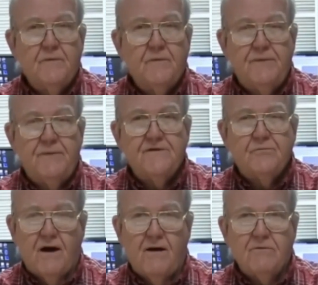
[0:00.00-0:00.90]
the
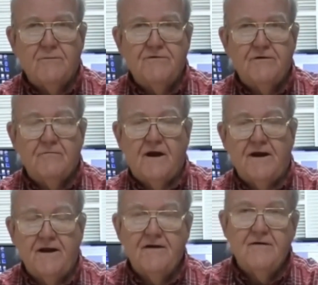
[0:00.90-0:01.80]
biggest problems
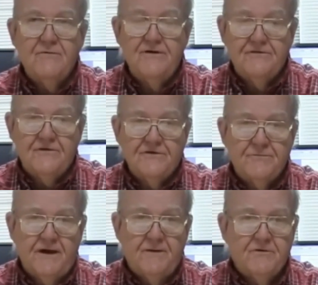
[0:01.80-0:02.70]
in writing a
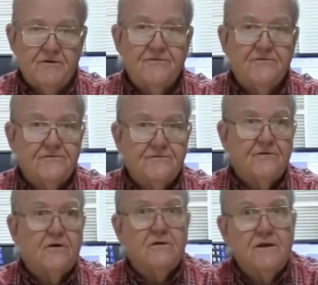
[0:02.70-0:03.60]
research
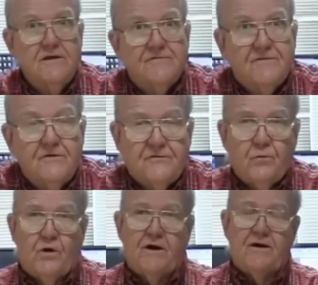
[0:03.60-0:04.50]
paper,
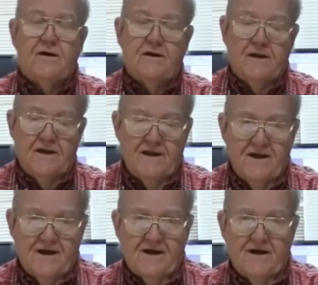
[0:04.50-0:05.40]
certainly the first
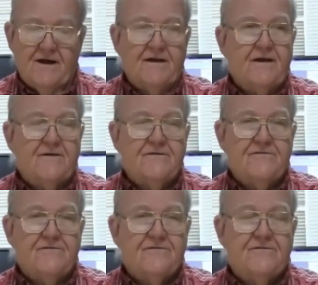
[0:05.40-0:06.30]
one,
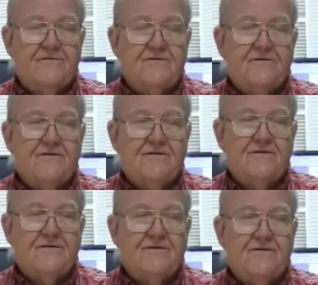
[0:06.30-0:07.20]
is